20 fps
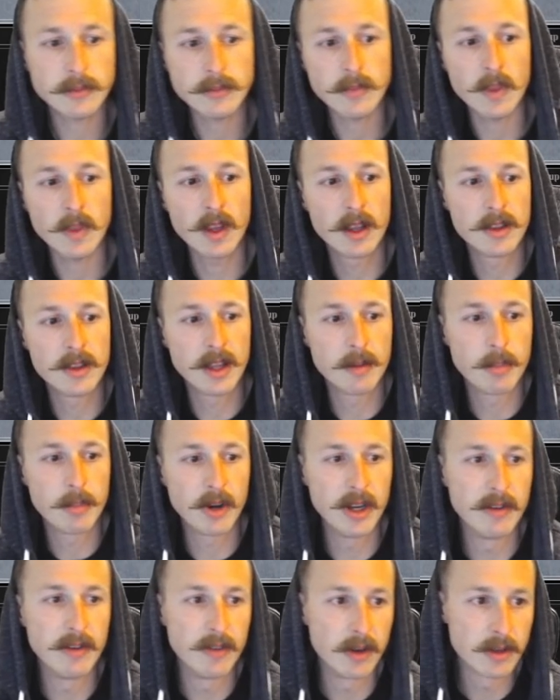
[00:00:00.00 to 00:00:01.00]
And then play
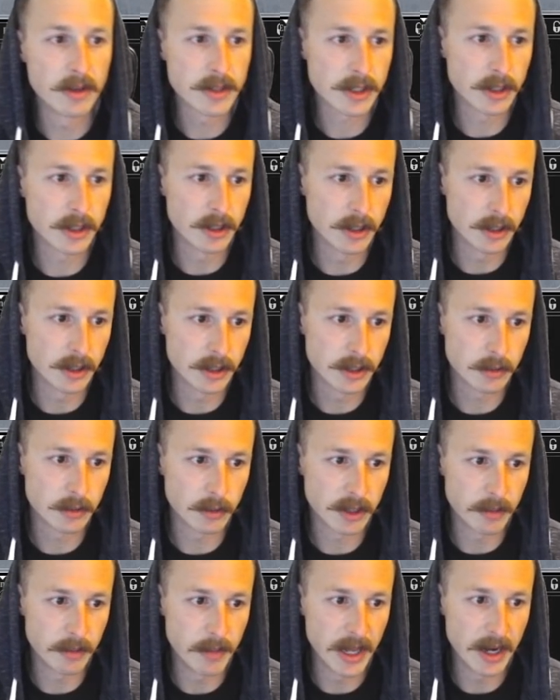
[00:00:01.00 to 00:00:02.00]
a Vault Scourge with
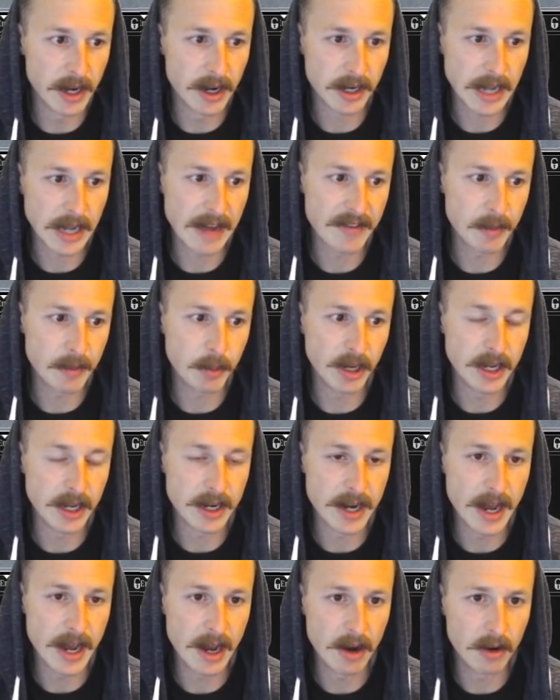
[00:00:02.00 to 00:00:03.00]
the mana. I have to play it
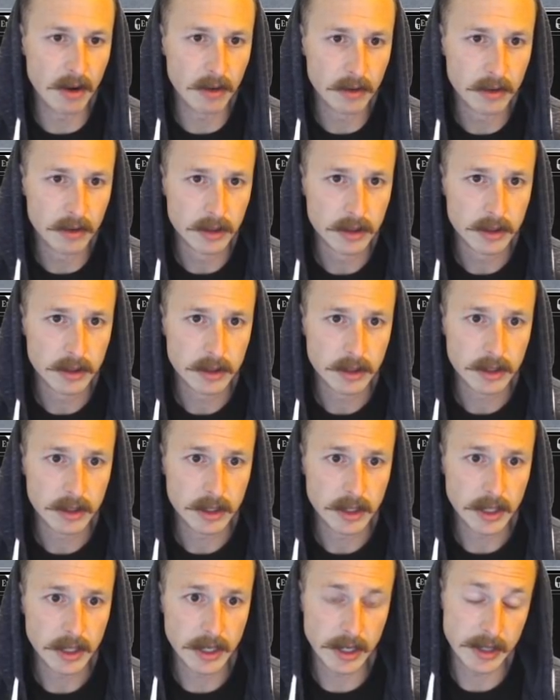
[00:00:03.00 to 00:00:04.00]
now.
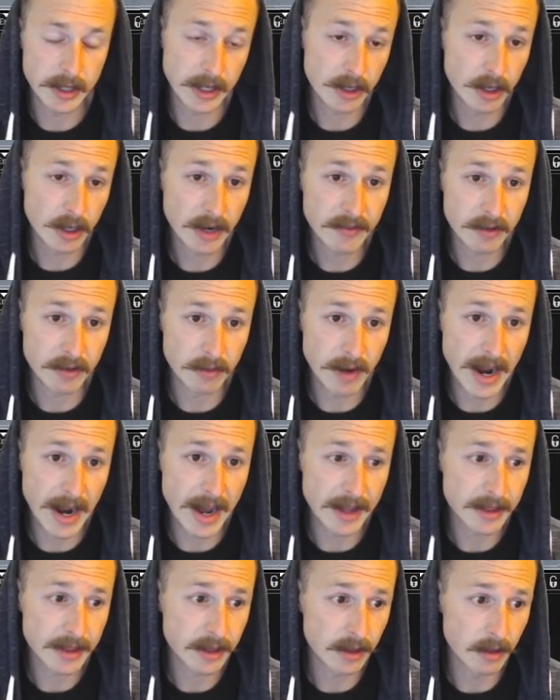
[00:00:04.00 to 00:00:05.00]
They could have a
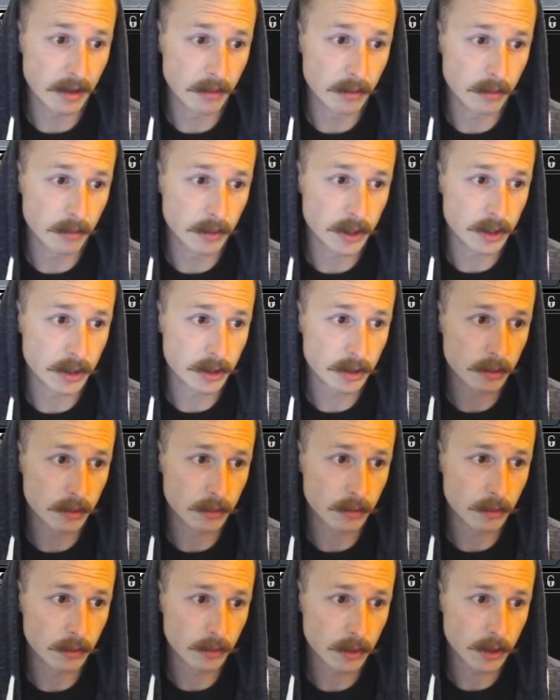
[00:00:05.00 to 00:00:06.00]
Wrath here, which
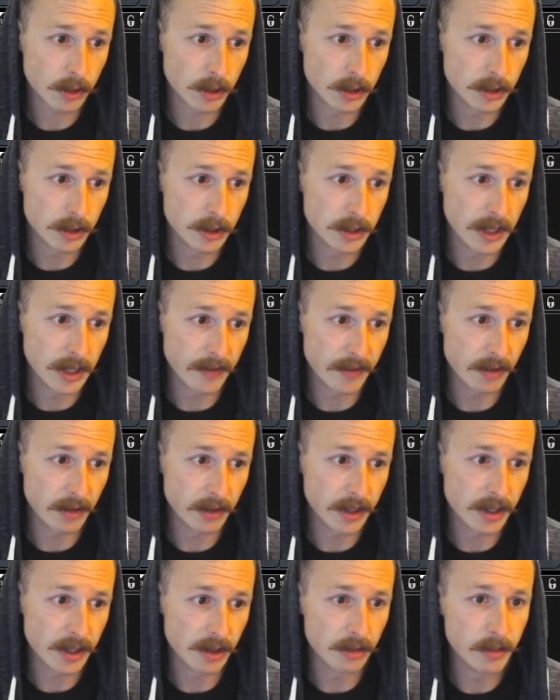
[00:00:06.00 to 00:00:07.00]
could definitely
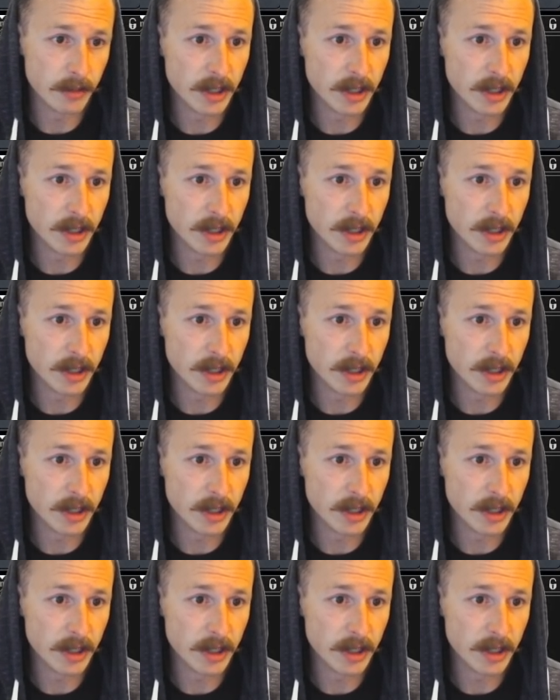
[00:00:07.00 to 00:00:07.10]
kill me,